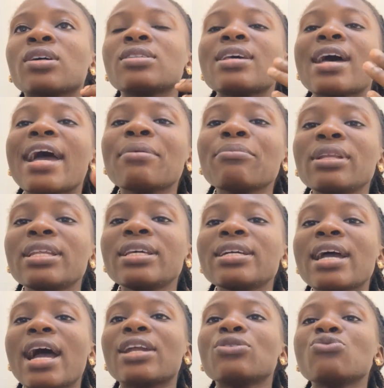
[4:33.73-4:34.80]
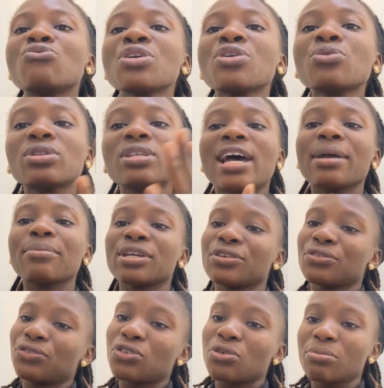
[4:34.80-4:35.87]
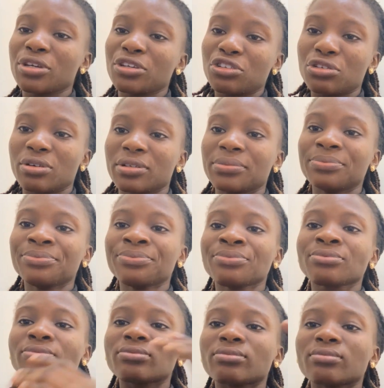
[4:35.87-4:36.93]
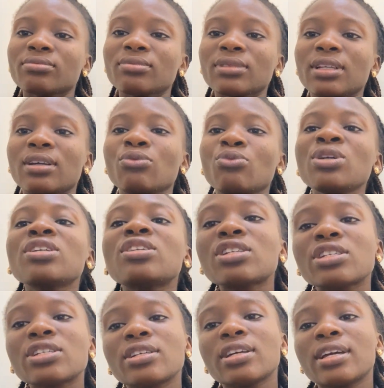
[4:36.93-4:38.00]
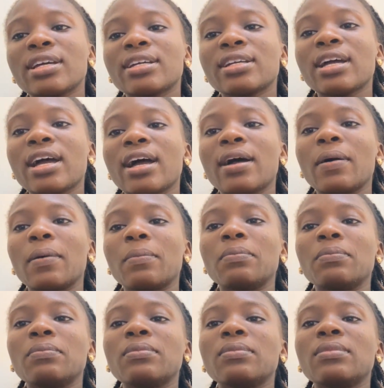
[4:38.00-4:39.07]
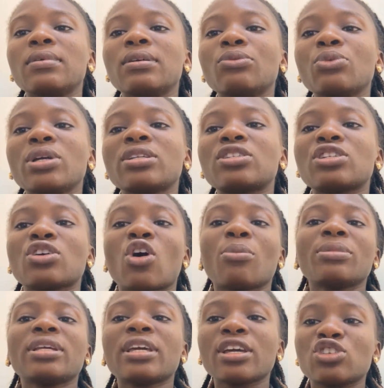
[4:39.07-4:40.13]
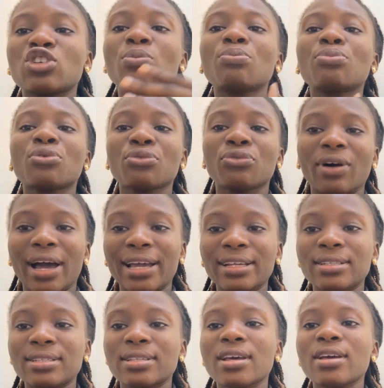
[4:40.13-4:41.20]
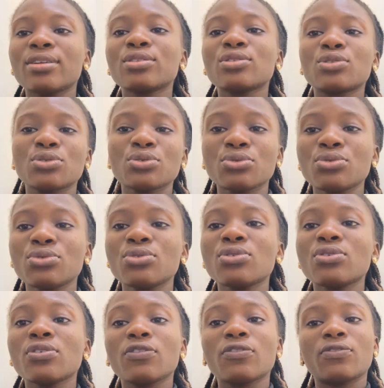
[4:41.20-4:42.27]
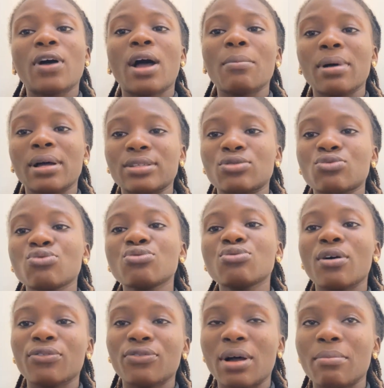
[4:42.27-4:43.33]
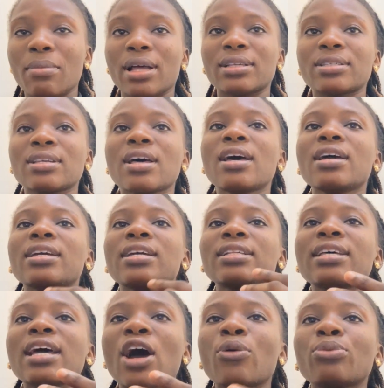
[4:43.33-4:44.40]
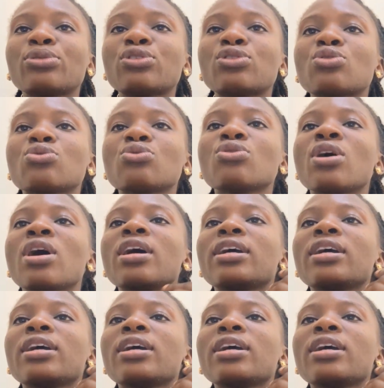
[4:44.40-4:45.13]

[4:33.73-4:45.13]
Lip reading: timely and real-time information, which um, which communication provides to farmers, rural farmers. It helps to